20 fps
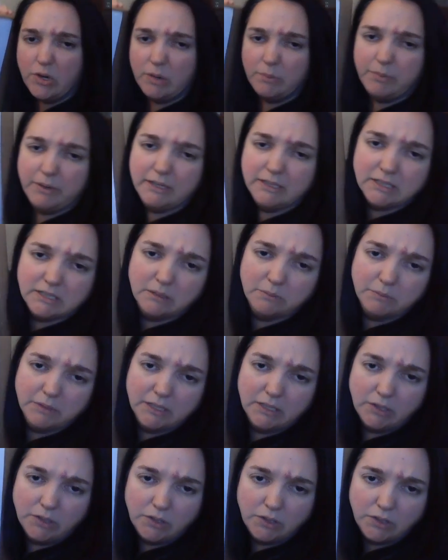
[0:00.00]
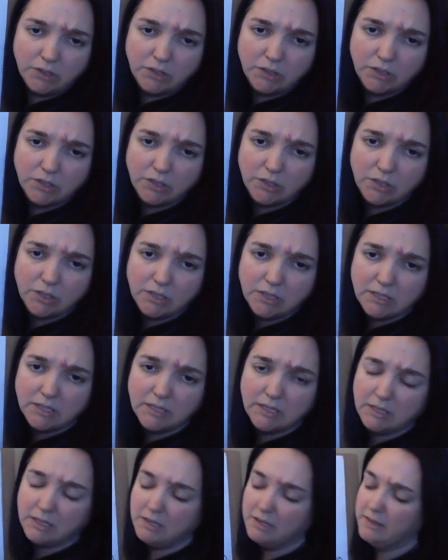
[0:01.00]
can put some little
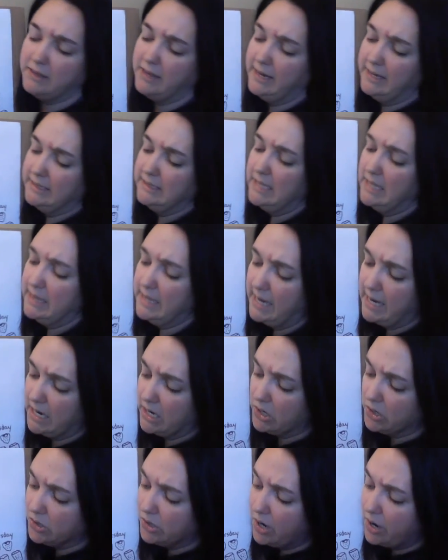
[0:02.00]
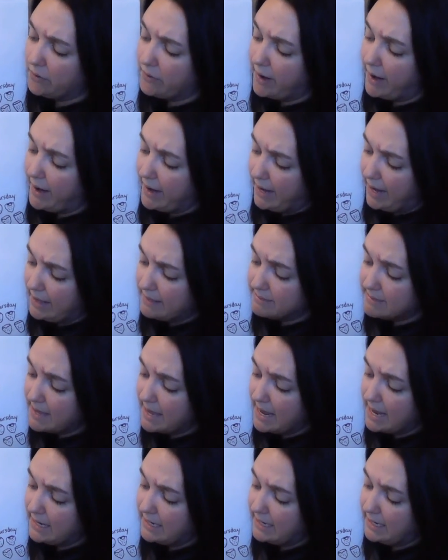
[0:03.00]
things in there. Okay, and
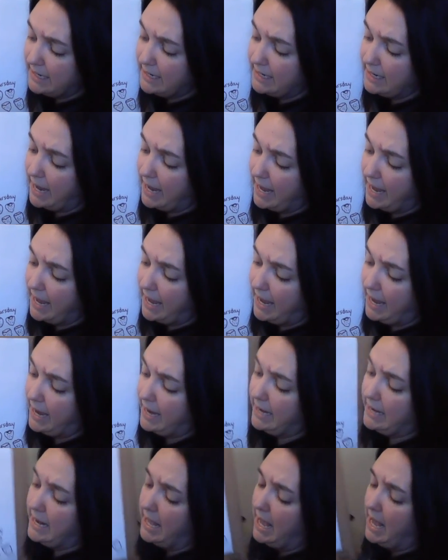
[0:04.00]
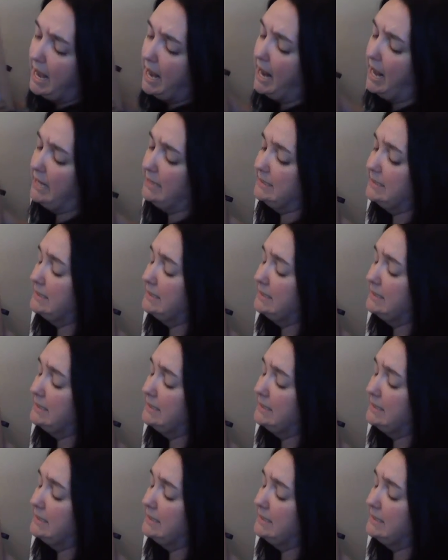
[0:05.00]
then he ate a